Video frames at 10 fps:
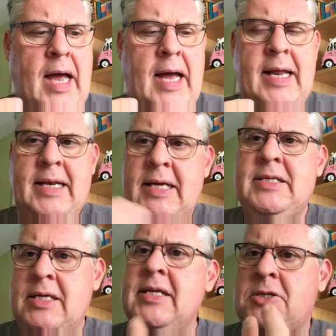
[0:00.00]
And it
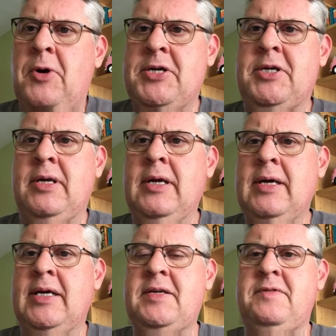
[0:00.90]
leads to this question,
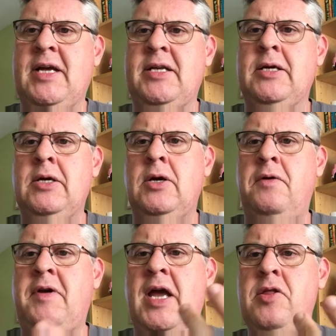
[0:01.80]
as I've said,
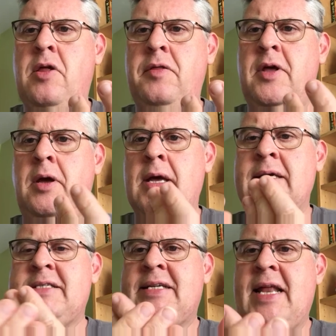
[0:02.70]
of can something
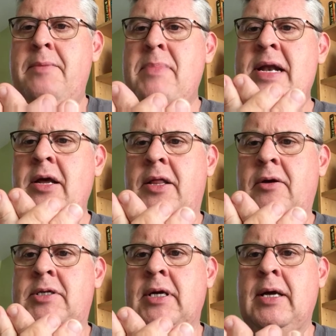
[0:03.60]
sit in the middle of
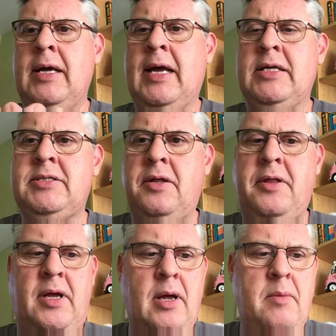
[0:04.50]
those? Can
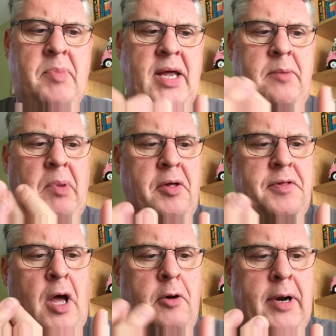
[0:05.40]
something be
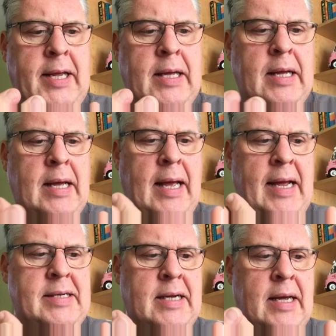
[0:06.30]
both holy
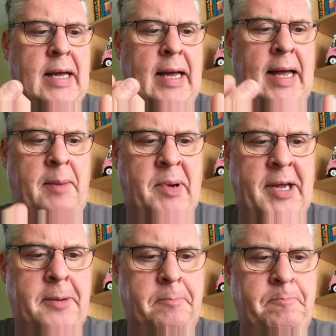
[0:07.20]
and
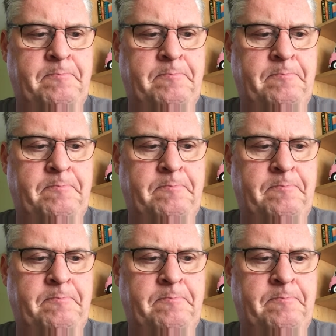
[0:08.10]
happy?